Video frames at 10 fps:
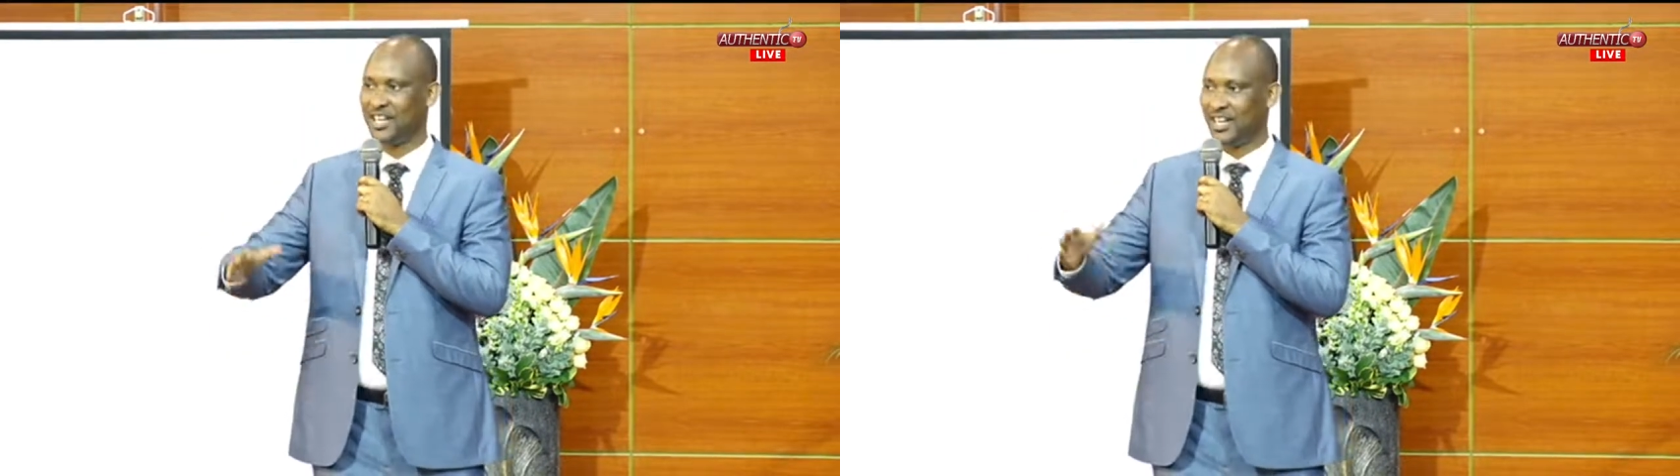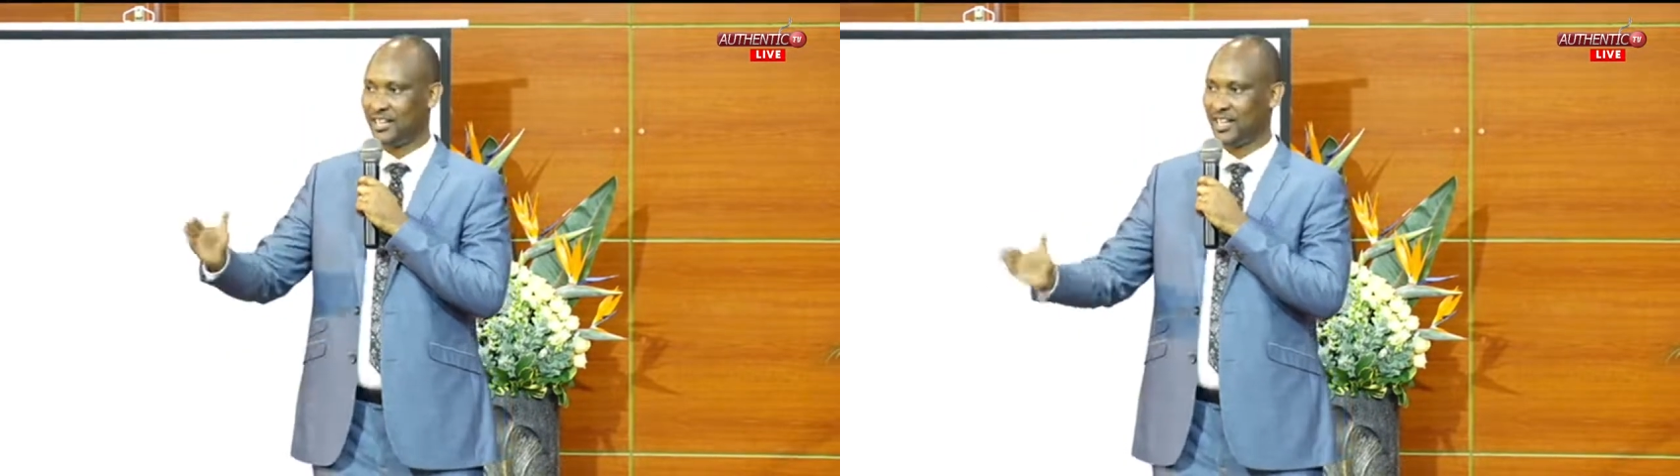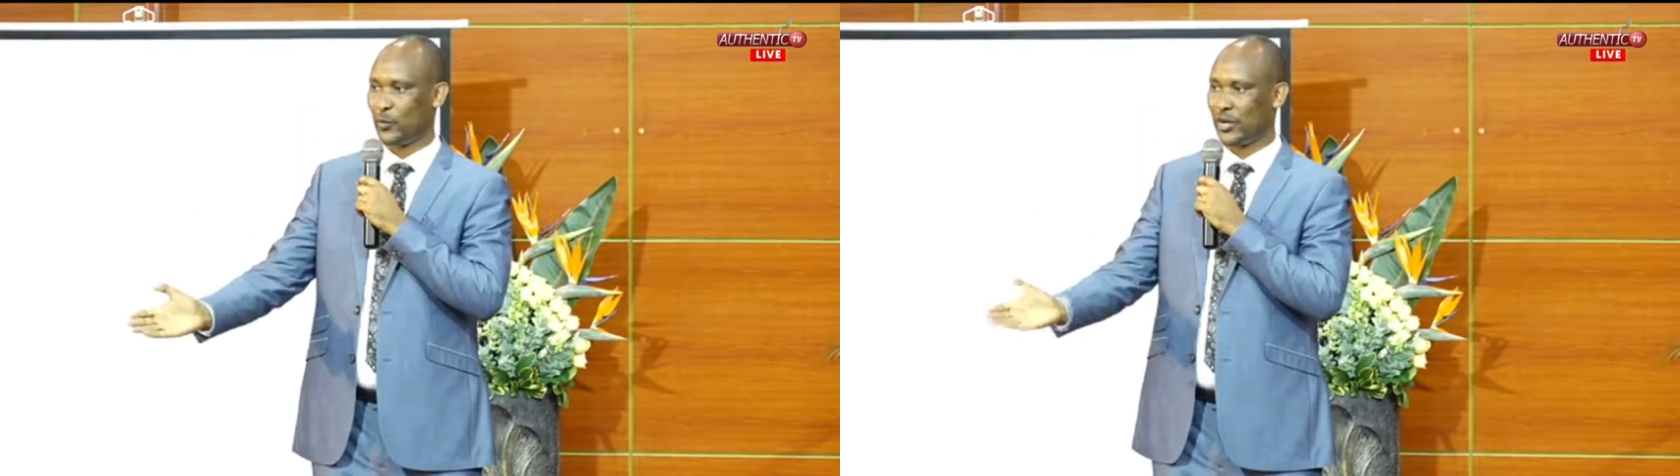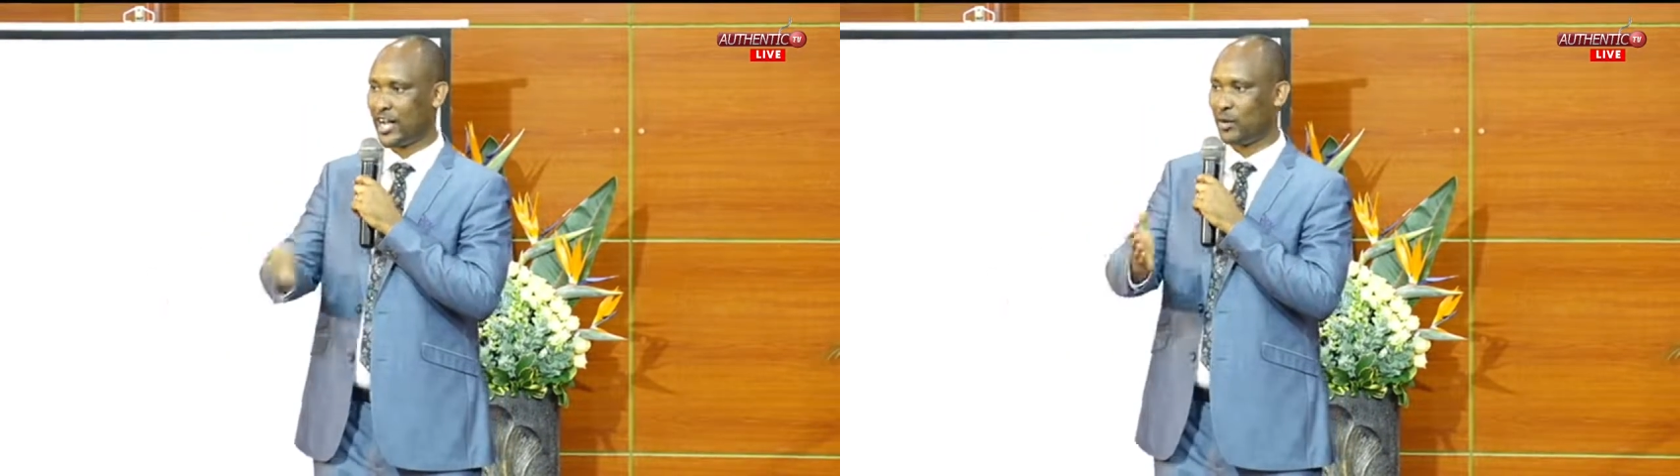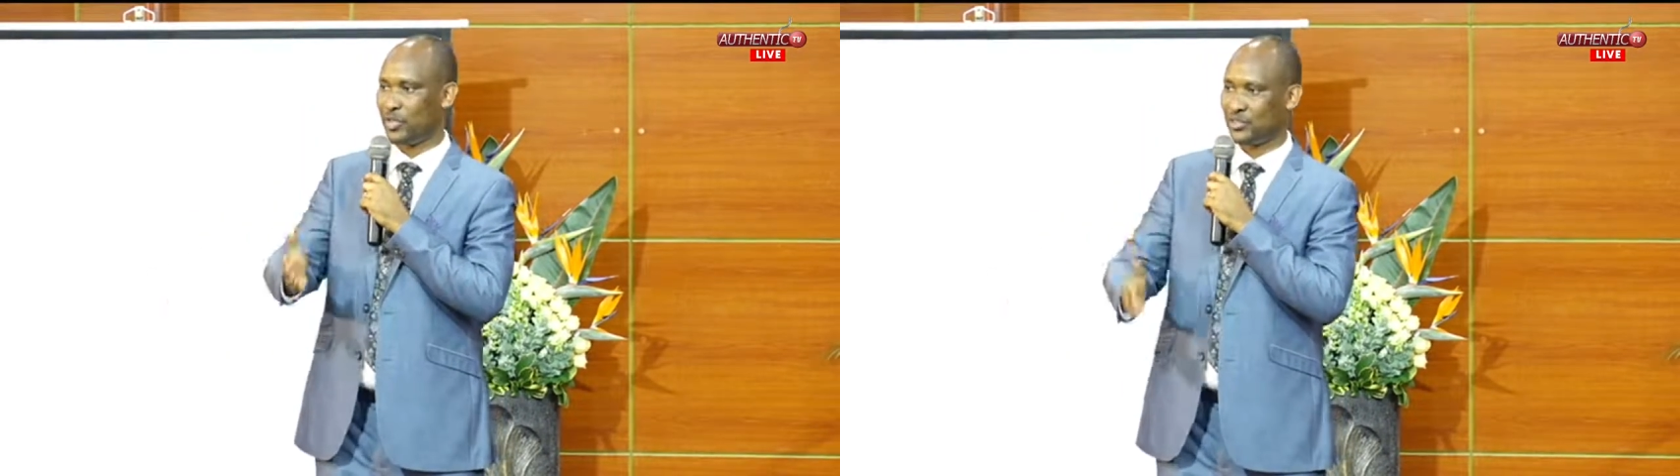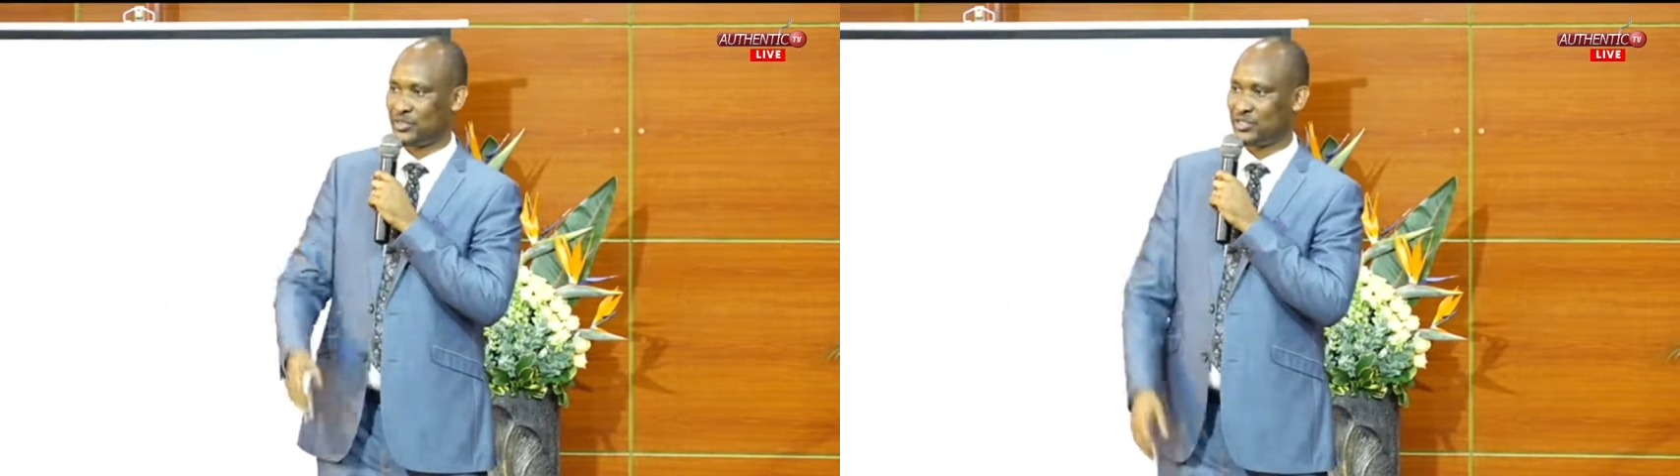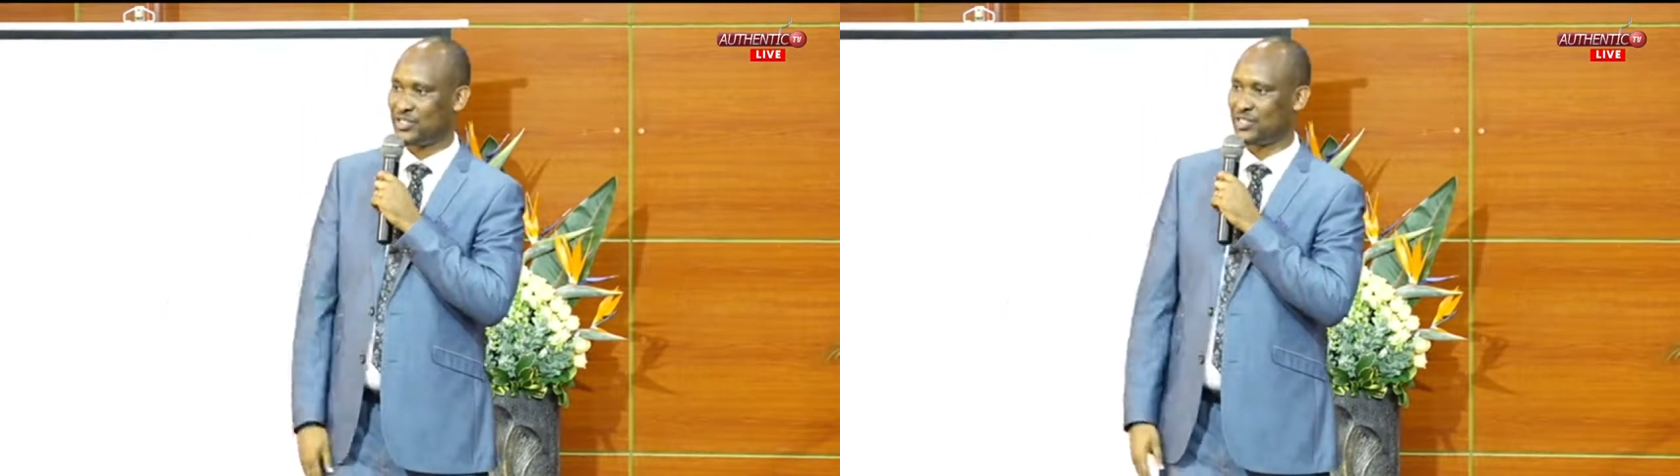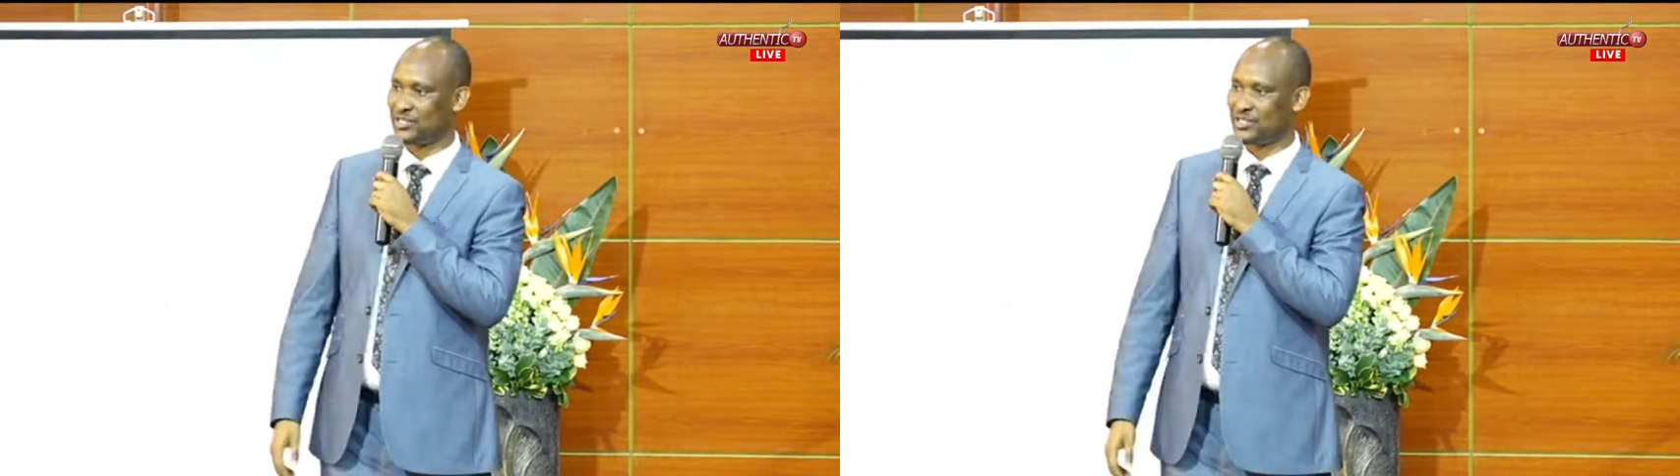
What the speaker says: and then we can make the change.